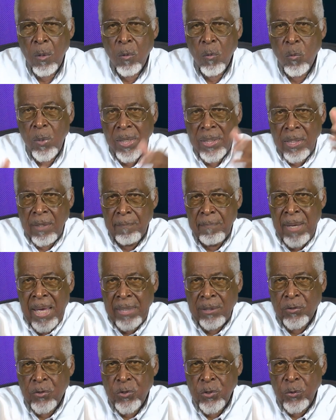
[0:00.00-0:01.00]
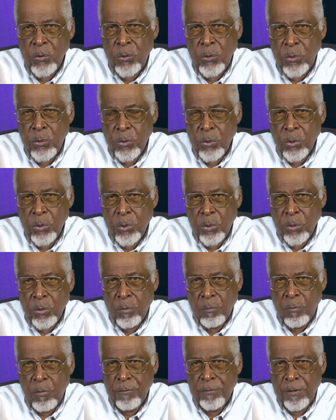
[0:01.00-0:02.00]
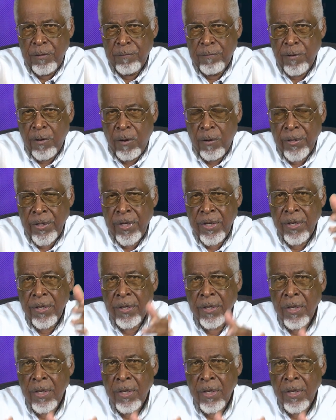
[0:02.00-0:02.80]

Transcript: Welcome back to Moving Forward.